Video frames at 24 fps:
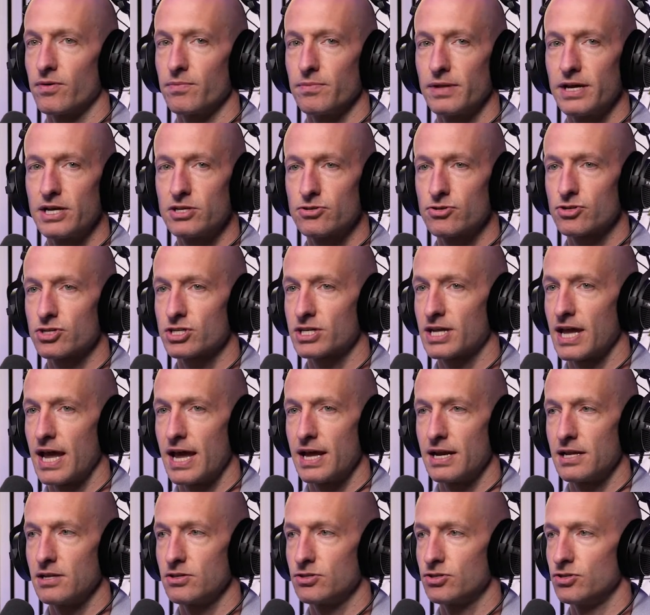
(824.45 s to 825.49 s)
from laser
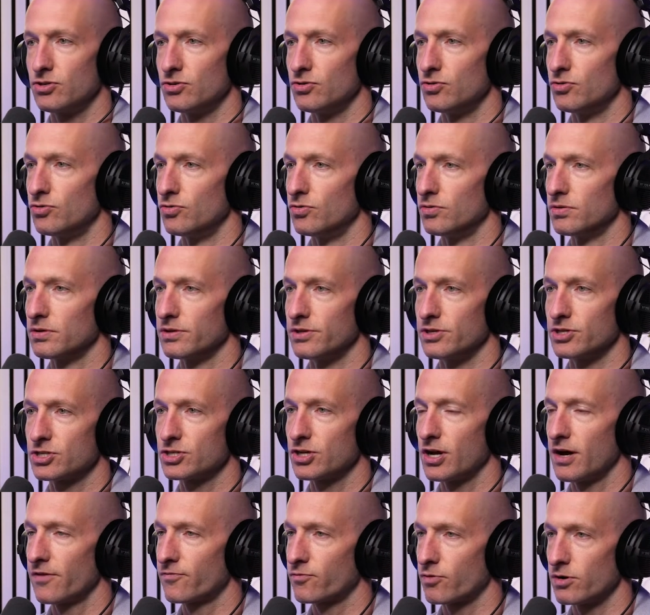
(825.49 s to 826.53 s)
scanning to the
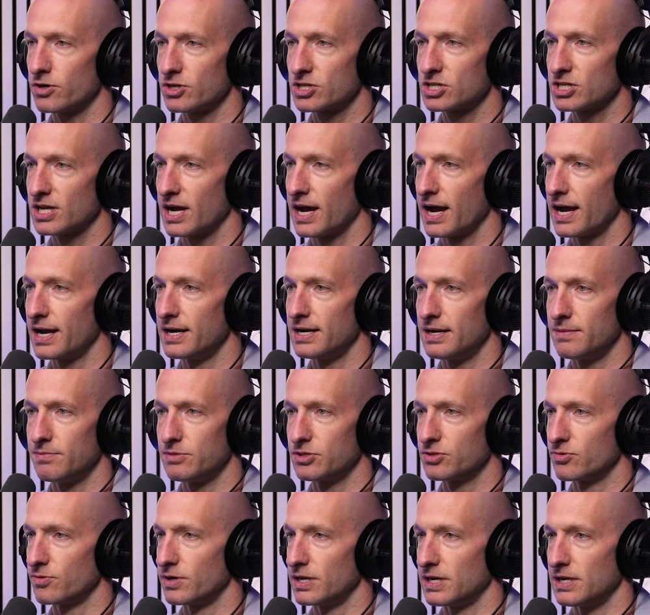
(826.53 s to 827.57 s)
software side and in
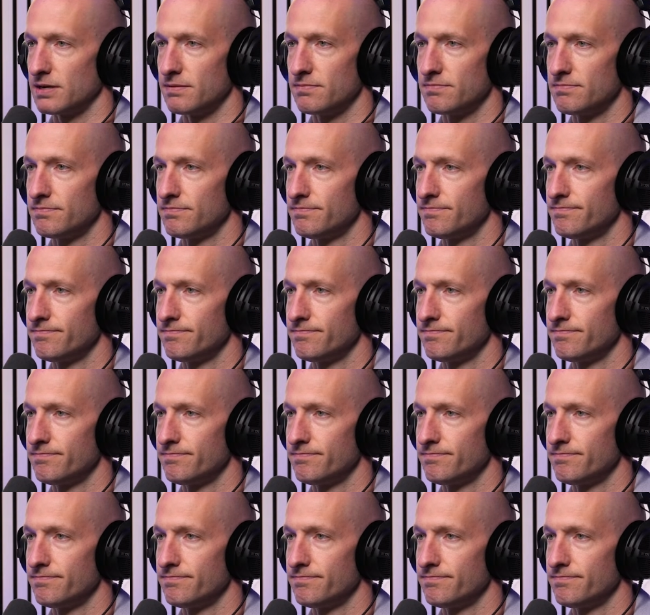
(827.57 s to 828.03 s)
between.